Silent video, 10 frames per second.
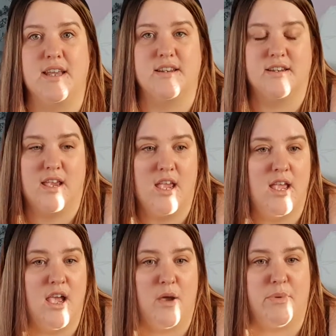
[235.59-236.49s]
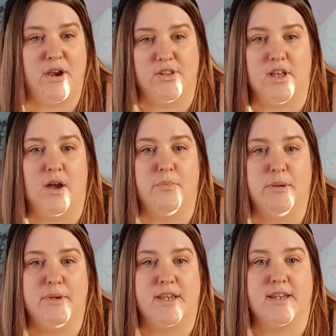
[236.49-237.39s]
And apparently, a
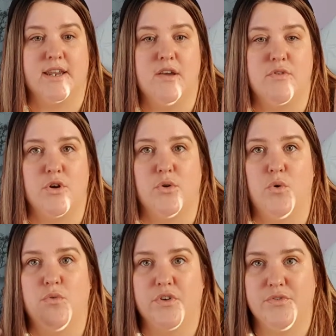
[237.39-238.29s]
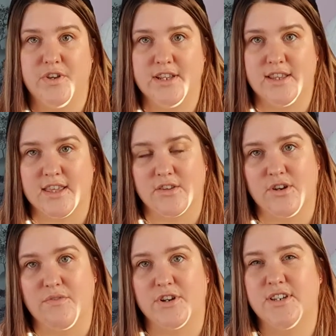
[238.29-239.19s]
baby can never overfeed; like they'll
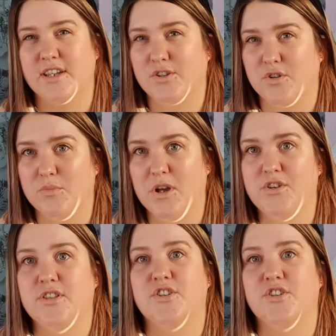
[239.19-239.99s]
never take too much. They